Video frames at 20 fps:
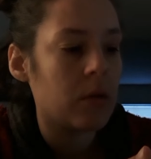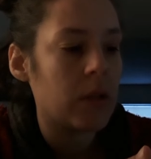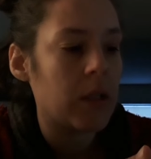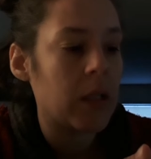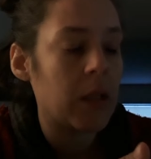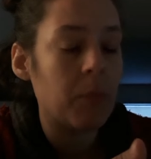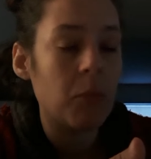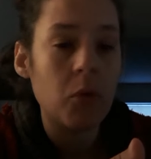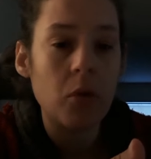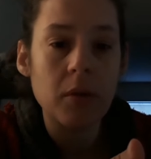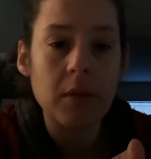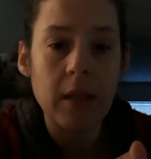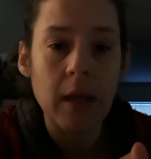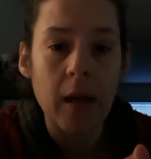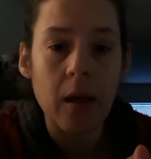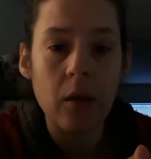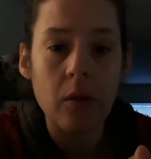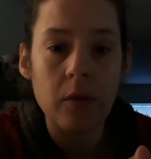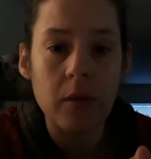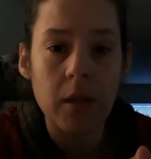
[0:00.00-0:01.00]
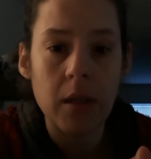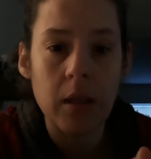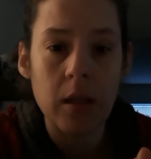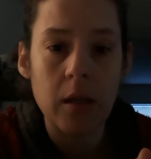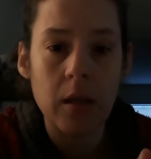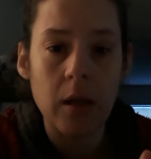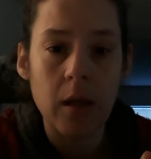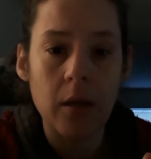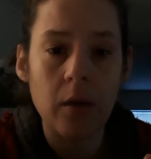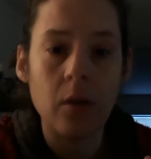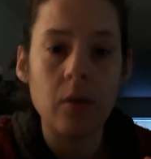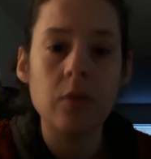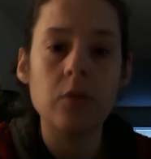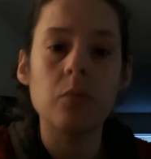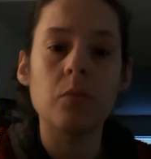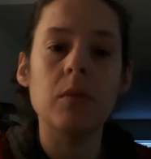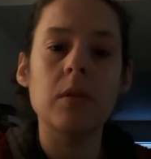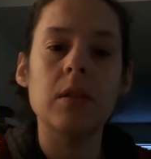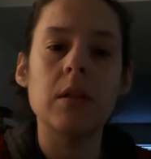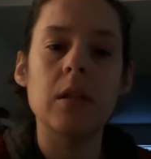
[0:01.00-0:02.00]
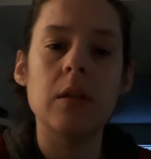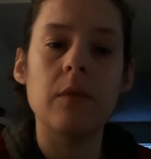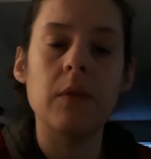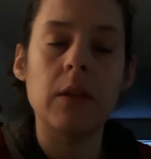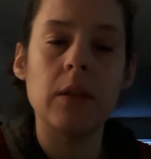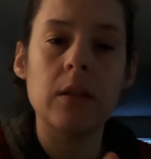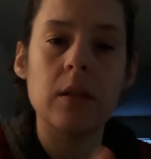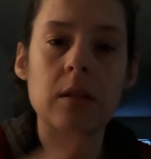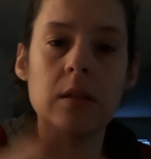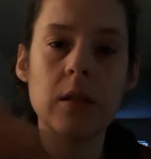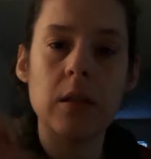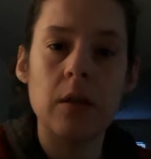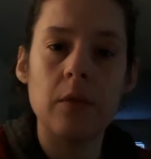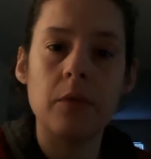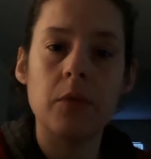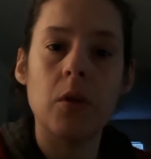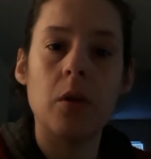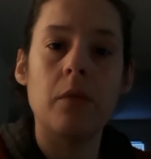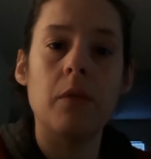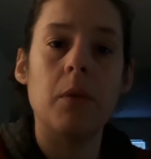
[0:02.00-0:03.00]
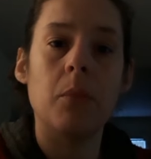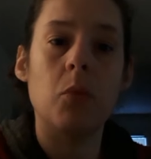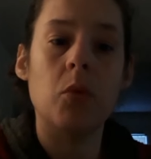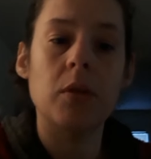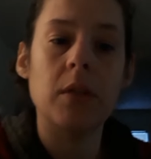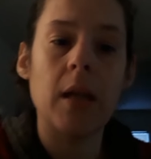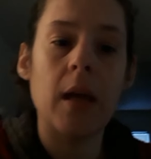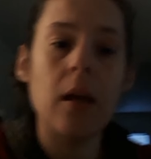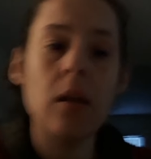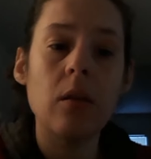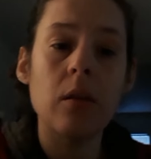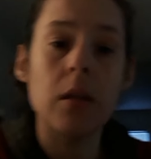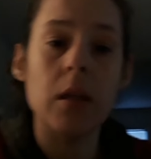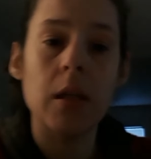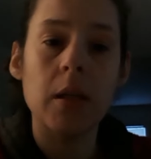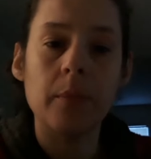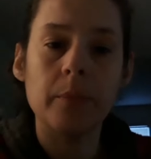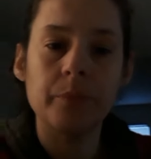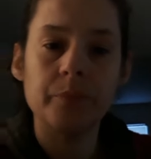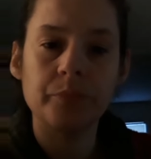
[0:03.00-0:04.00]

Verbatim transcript: immortality and us receiving this gift of immortality.